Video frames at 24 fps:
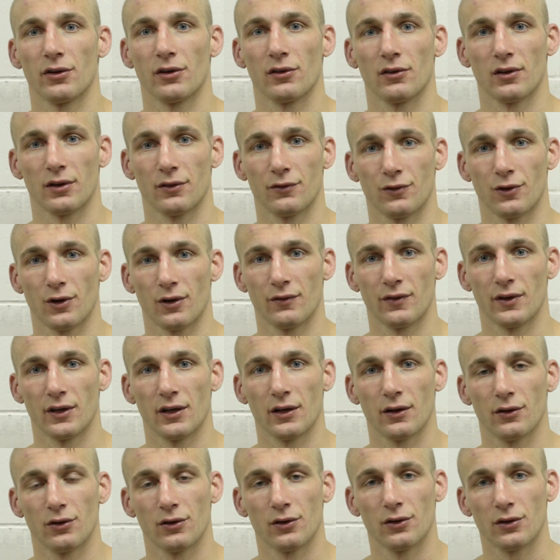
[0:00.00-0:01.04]
and you're looking for a
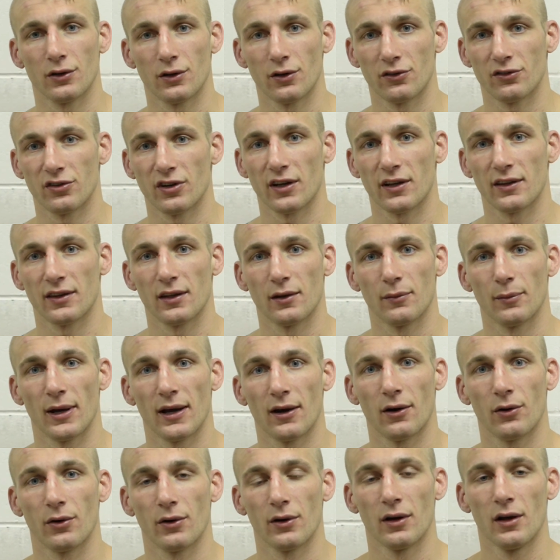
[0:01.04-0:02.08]
vehicle, go check them
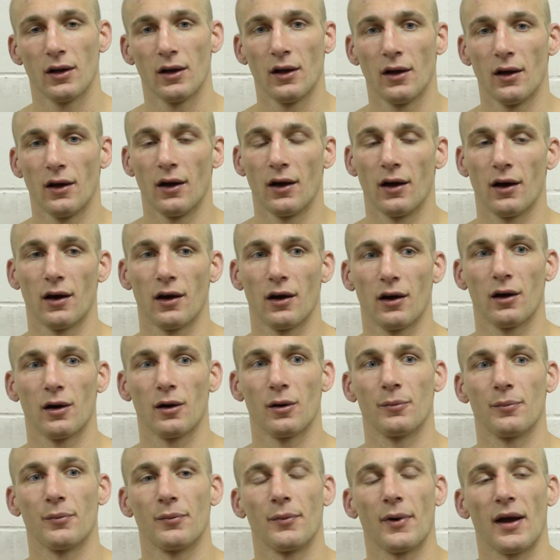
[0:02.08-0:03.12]
out.
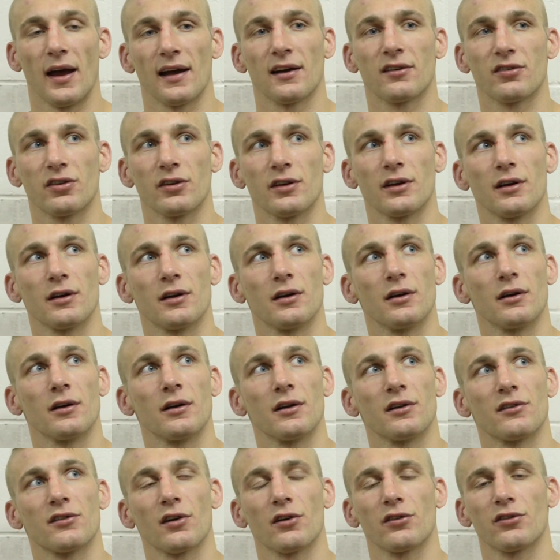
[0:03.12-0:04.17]
Um, actually,
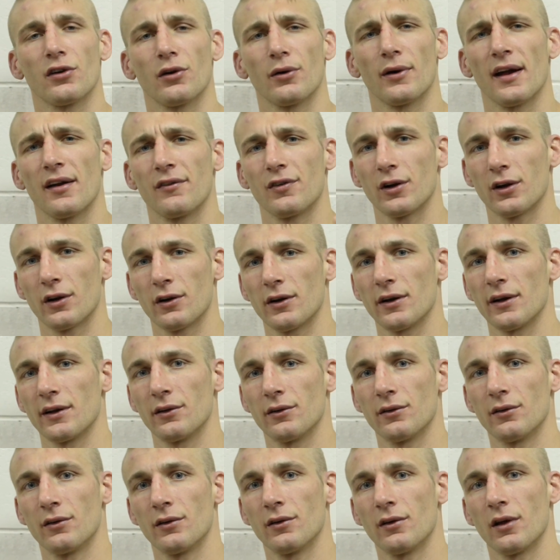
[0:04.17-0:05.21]
it's also Evergreen
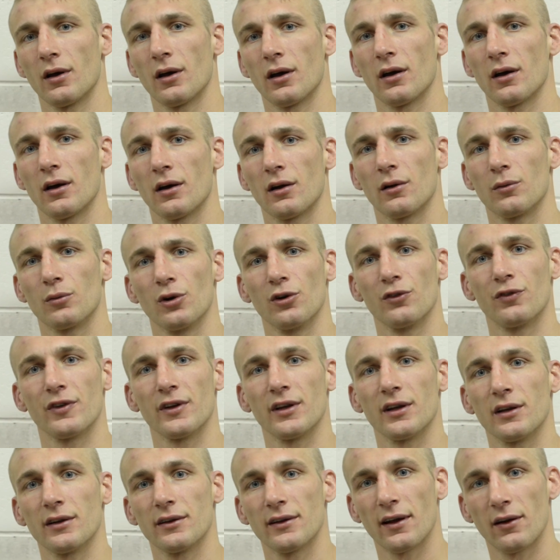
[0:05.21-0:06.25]
uh,
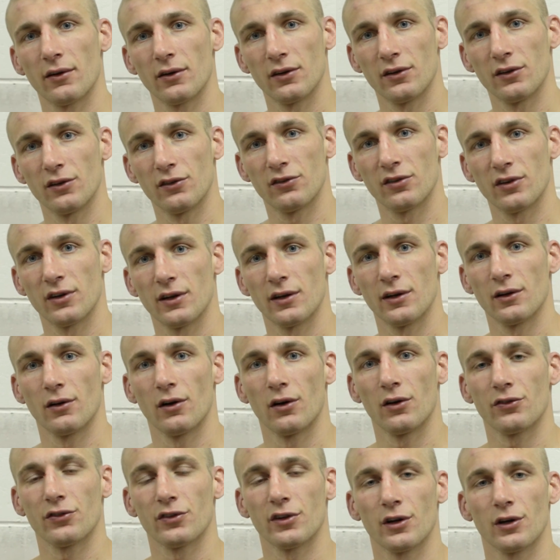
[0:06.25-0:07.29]
Roofing down in Eugene.
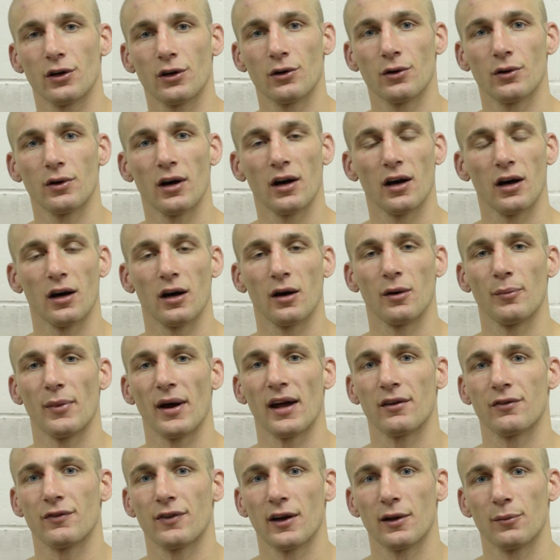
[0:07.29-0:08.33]
Also,
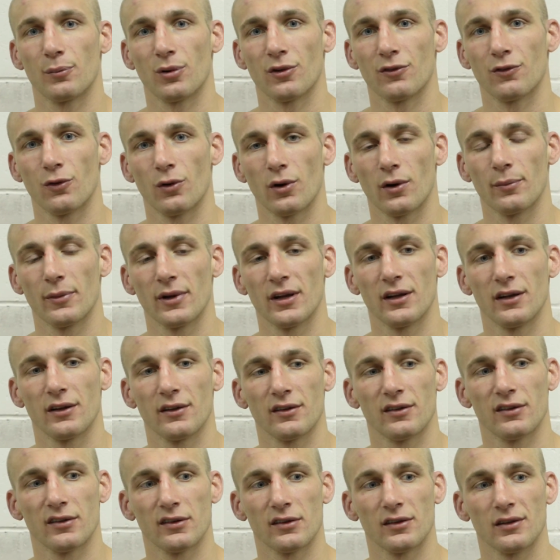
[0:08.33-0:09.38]
Mattified
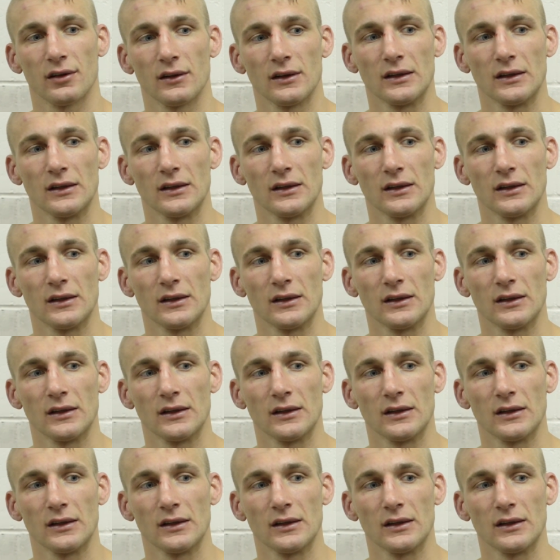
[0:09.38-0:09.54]
Performance.